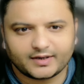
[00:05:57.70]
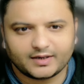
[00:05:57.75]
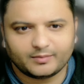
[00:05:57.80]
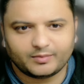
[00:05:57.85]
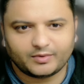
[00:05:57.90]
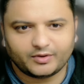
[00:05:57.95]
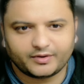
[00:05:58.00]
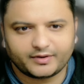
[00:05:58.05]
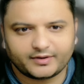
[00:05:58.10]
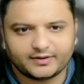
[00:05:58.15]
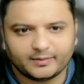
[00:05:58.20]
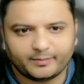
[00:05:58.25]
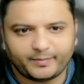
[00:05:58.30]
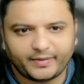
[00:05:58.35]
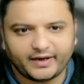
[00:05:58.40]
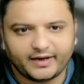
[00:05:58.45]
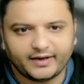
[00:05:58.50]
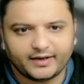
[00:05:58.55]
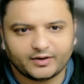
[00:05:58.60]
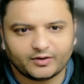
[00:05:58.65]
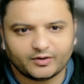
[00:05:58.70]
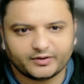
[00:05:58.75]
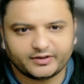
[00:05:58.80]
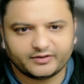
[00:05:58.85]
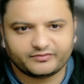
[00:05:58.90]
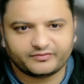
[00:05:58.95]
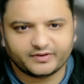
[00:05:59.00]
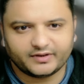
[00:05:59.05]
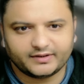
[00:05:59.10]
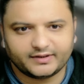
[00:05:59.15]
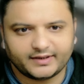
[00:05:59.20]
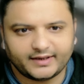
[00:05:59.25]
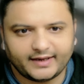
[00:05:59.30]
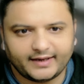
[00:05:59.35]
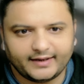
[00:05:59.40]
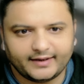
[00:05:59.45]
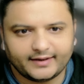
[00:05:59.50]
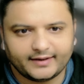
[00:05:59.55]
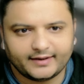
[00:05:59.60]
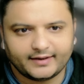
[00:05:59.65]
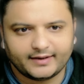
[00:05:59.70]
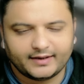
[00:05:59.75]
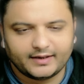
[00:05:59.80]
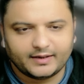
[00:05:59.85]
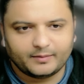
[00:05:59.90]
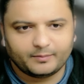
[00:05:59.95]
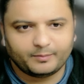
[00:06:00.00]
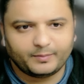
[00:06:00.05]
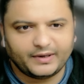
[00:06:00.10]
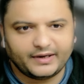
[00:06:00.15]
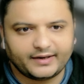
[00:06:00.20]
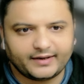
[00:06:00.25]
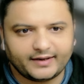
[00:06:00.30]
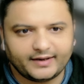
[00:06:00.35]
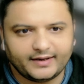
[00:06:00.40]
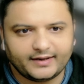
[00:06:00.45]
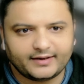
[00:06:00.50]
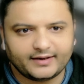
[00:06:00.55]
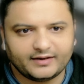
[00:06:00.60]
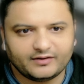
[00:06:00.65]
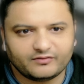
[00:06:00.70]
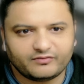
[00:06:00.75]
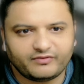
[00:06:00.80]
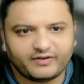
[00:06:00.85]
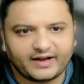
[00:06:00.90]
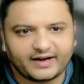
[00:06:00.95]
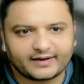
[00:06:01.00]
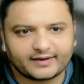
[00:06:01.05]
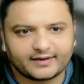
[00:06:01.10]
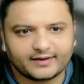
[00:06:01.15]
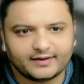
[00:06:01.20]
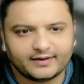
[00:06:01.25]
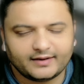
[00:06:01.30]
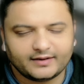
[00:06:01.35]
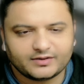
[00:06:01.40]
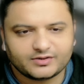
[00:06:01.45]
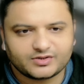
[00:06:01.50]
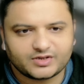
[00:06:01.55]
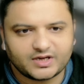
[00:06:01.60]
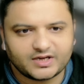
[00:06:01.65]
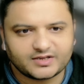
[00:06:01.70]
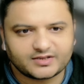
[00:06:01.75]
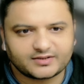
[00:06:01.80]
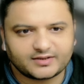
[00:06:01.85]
about the painting on the further end, but it in fact changed